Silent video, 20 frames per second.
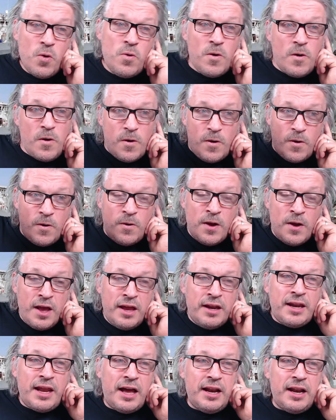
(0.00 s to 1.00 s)
Woo!
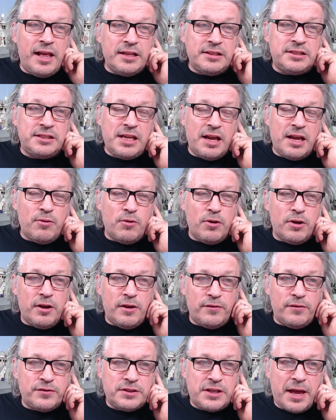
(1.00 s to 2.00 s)
Now let's sing one
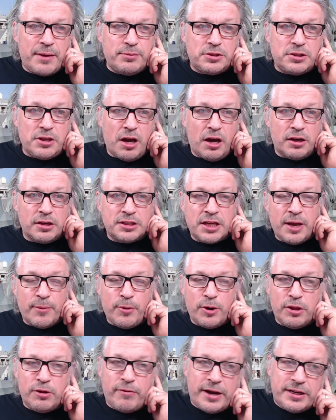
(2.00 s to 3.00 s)
of Steps' songs.
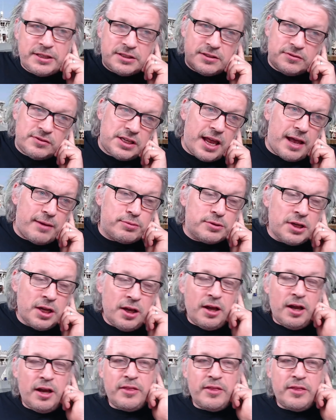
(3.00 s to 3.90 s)
Come on, the rest of Steps.